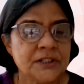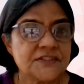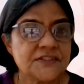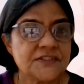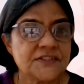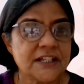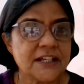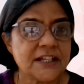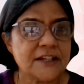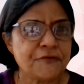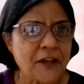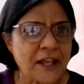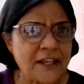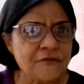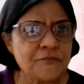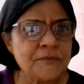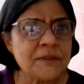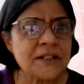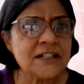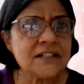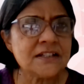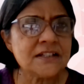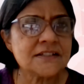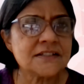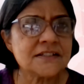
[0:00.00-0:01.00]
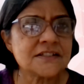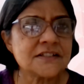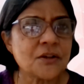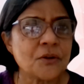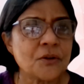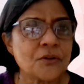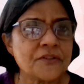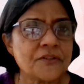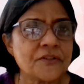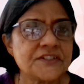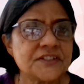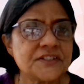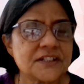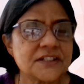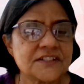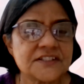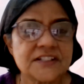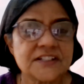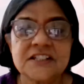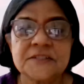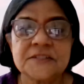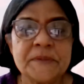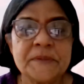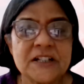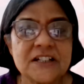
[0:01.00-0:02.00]
say, 5 minutes or is it
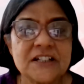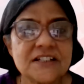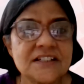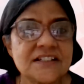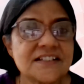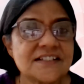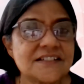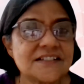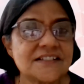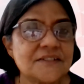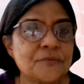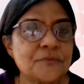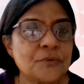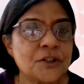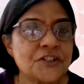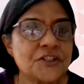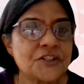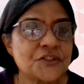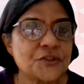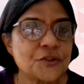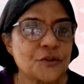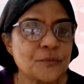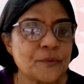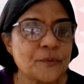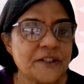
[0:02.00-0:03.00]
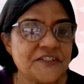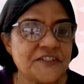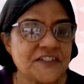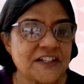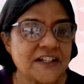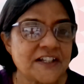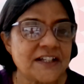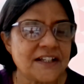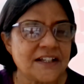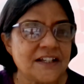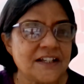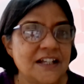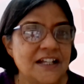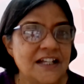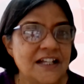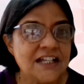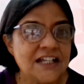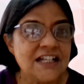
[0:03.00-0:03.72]
6 minutes? What should we say?